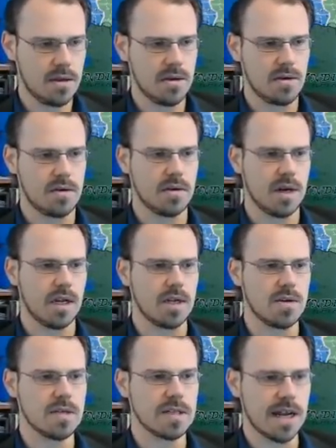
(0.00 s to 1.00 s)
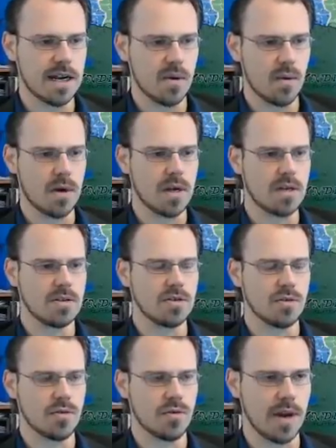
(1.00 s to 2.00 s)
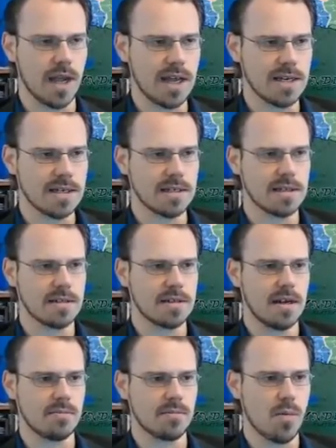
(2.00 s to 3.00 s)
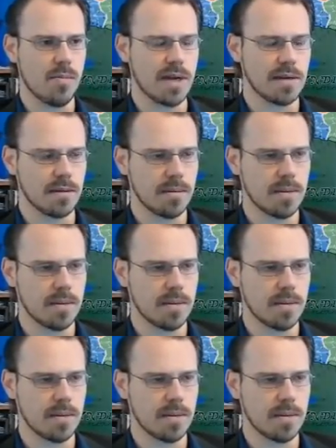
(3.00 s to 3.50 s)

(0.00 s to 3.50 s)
Try and use that coin to create momentum.